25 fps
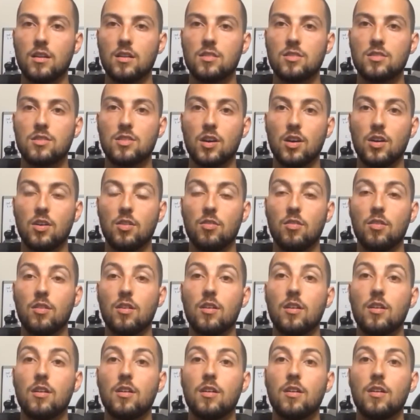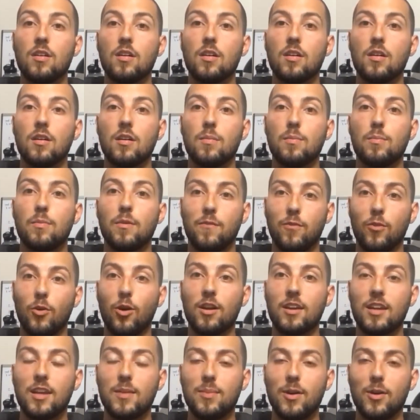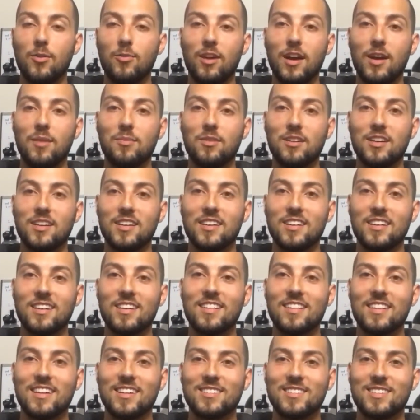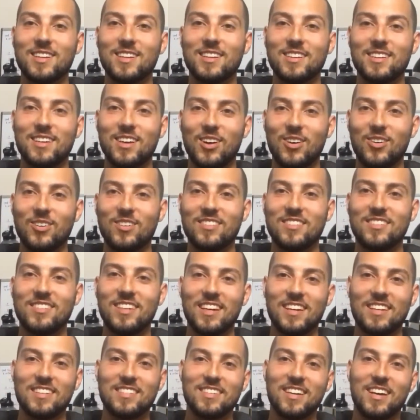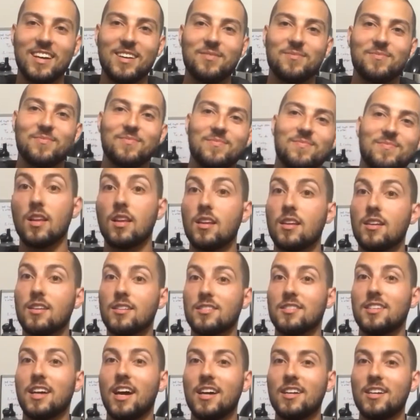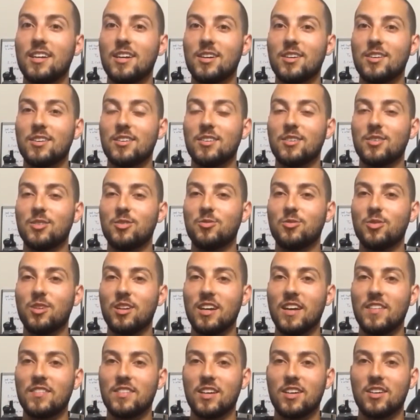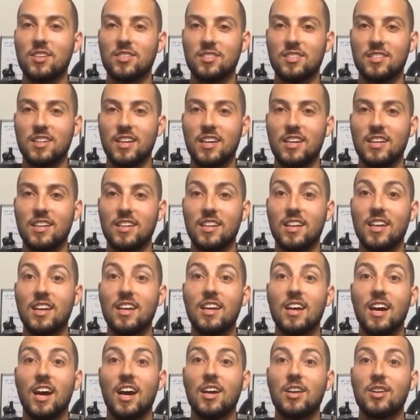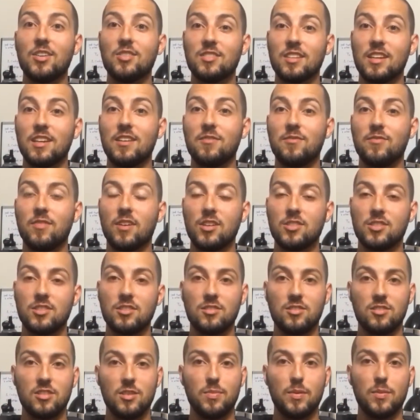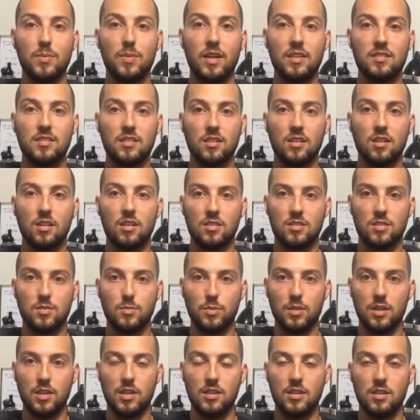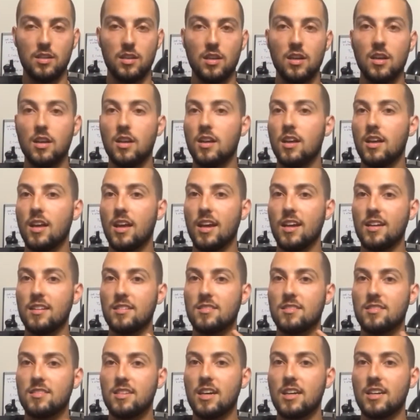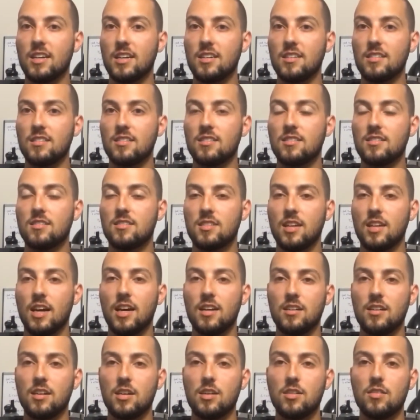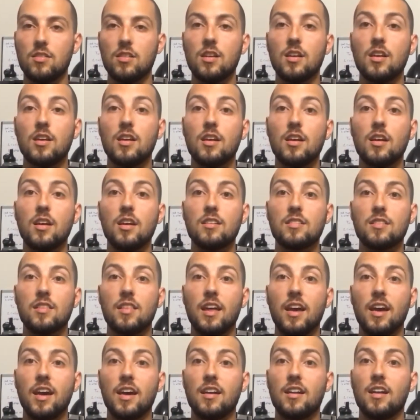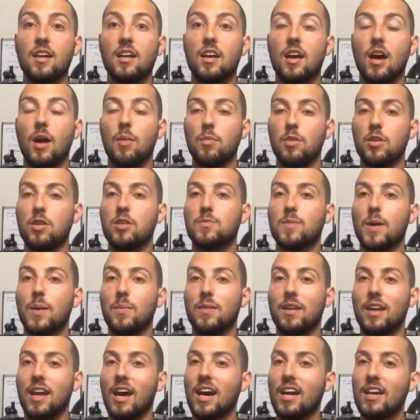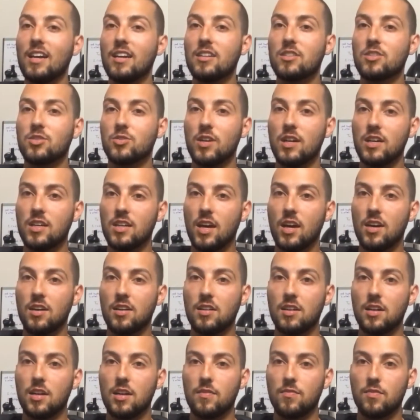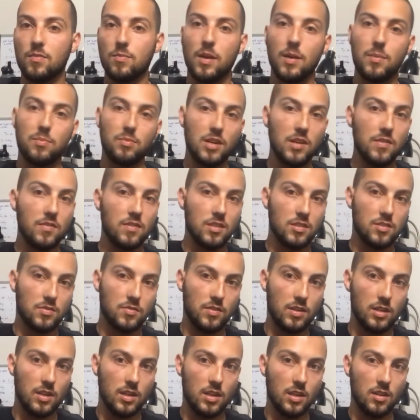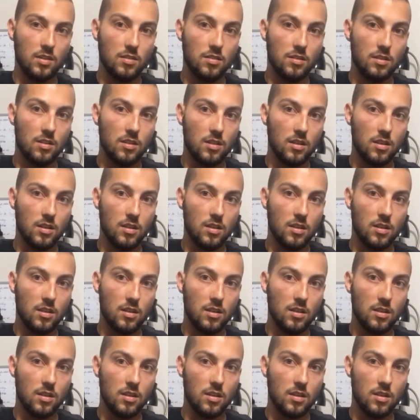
So before I keep on rambling, let's get it going second time. Side note, you really have to understand how to use if functions, super basic, I'll explain. And second side note is that I'm gonna use my monotony and strain calculator from my previous video.